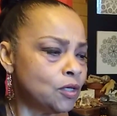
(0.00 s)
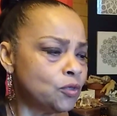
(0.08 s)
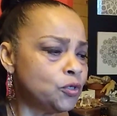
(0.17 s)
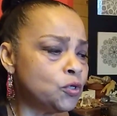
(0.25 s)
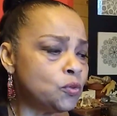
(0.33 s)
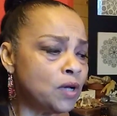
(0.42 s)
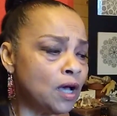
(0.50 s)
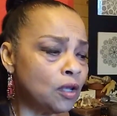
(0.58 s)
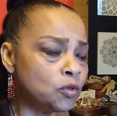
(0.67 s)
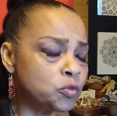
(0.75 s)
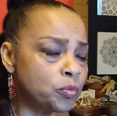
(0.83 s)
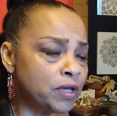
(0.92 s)
New
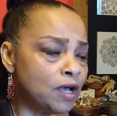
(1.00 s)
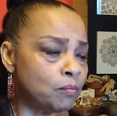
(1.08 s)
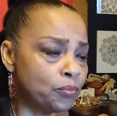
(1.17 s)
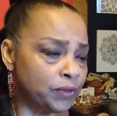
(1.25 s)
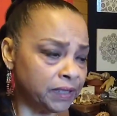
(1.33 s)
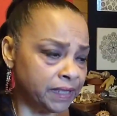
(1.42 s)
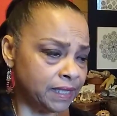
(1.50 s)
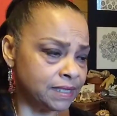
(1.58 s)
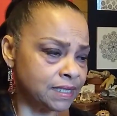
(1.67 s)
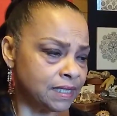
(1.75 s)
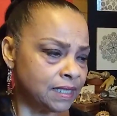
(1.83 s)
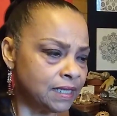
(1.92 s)
colors become
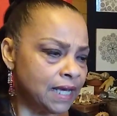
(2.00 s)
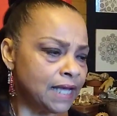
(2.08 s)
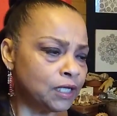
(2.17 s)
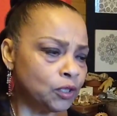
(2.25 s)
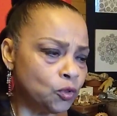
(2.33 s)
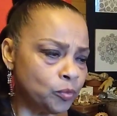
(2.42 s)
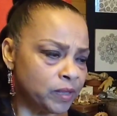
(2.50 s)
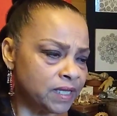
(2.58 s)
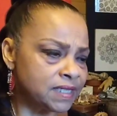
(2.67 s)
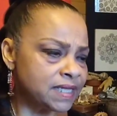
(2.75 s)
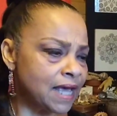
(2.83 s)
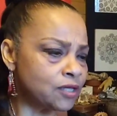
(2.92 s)
brilliant and
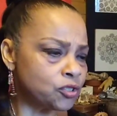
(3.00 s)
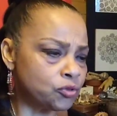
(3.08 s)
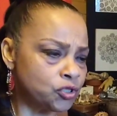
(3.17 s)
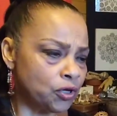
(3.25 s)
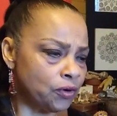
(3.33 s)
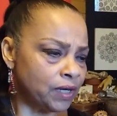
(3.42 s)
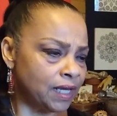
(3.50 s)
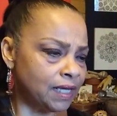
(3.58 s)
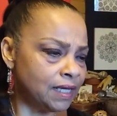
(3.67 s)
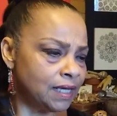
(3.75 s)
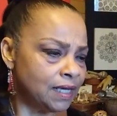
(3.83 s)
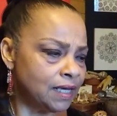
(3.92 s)
luminous as your
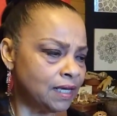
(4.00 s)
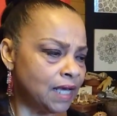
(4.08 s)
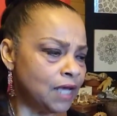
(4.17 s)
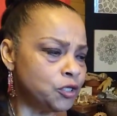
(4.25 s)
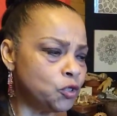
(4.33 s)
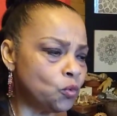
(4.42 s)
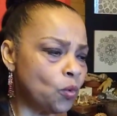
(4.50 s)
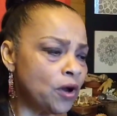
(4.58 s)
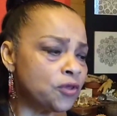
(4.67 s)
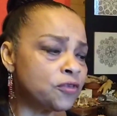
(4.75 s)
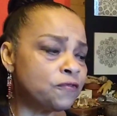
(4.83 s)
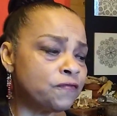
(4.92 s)
journey, and you
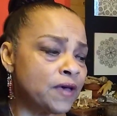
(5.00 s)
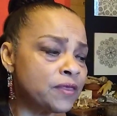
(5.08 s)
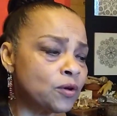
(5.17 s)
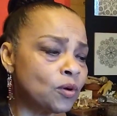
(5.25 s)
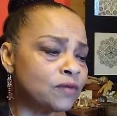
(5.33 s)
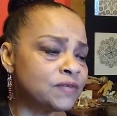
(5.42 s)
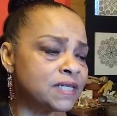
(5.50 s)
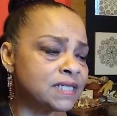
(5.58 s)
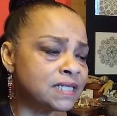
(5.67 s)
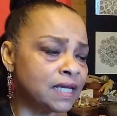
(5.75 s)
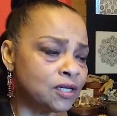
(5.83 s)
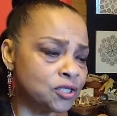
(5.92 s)
wear the feather of
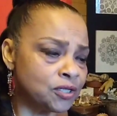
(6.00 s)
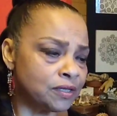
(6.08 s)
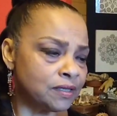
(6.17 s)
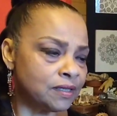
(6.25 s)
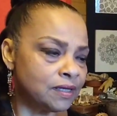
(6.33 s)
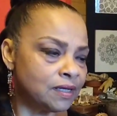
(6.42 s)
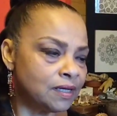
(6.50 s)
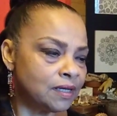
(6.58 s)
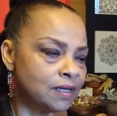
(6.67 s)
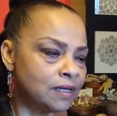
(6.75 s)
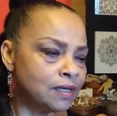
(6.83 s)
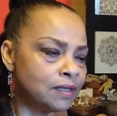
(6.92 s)
distinction,
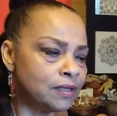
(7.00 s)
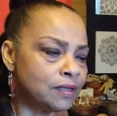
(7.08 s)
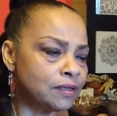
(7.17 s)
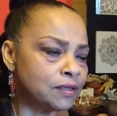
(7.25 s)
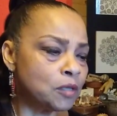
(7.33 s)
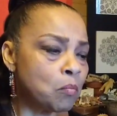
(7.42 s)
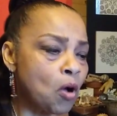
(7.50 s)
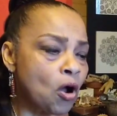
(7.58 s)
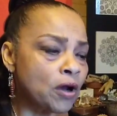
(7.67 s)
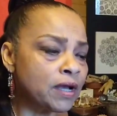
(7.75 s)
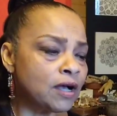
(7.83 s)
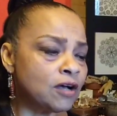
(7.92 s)
the
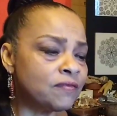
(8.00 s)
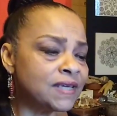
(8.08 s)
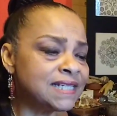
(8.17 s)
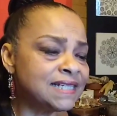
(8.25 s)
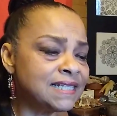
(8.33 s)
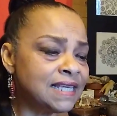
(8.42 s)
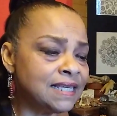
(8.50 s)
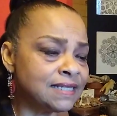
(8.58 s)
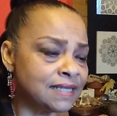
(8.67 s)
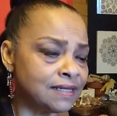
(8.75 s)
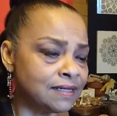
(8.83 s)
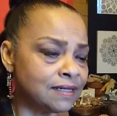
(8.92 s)
mark of a
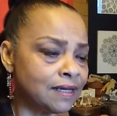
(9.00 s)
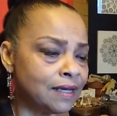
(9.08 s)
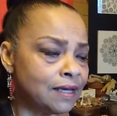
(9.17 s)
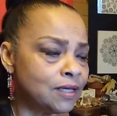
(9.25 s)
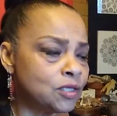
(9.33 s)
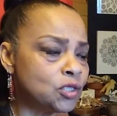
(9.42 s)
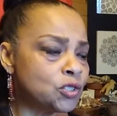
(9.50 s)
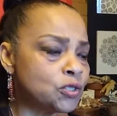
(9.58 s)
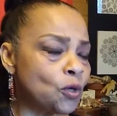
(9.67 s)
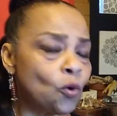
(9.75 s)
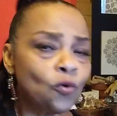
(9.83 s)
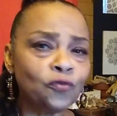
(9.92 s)
seasoned,
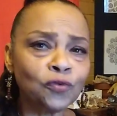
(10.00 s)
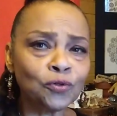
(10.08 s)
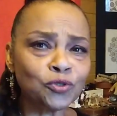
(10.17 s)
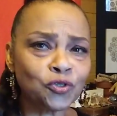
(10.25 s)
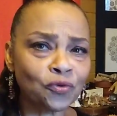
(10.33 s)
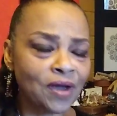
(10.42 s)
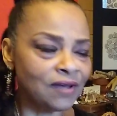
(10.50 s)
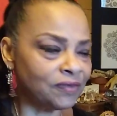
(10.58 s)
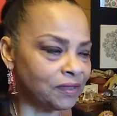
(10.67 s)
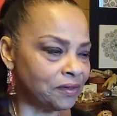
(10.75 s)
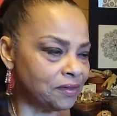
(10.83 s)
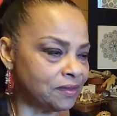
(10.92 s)
soulful
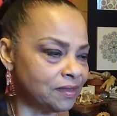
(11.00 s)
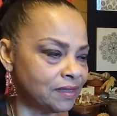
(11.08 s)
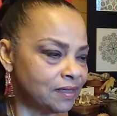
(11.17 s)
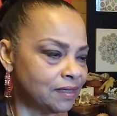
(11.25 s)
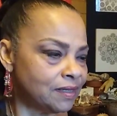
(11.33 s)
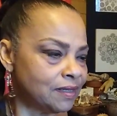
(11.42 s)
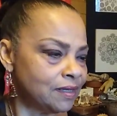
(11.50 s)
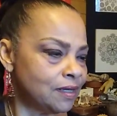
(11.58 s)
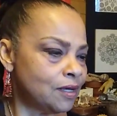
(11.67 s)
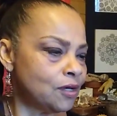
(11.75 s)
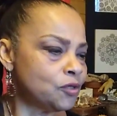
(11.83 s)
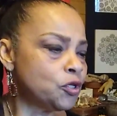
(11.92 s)
traveler.
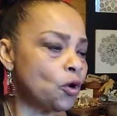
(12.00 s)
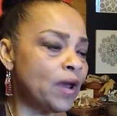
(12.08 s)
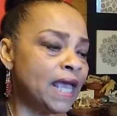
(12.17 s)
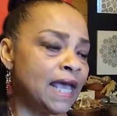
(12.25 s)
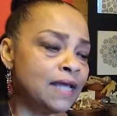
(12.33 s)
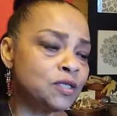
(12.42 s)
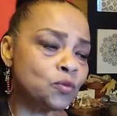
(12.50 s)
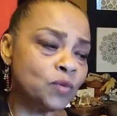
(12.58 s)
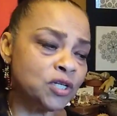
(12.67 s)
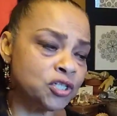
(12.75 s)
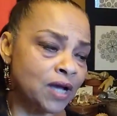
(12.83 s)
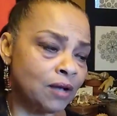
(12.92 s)
Your hands
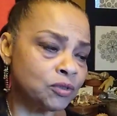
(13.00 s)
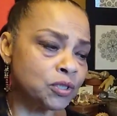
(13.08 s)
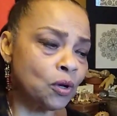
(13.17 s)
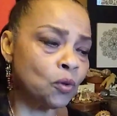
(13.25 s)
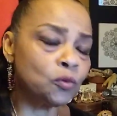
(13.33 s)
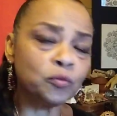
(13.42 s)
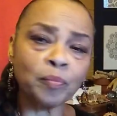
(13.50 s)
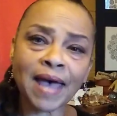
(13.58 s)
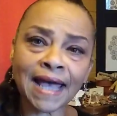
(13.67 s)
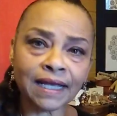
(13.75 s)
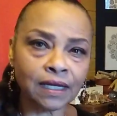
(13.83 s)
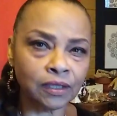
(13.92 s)
reach out to hold
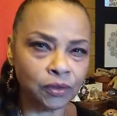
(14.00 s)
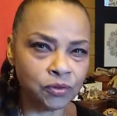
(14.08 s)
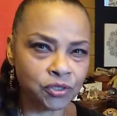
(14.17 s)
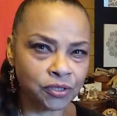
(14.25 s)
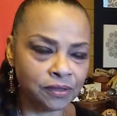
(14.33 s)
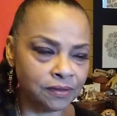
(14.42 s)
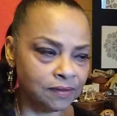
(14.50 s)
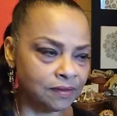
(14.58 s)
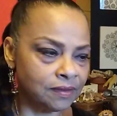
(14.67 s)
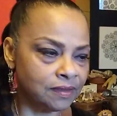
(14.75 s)
back illusion.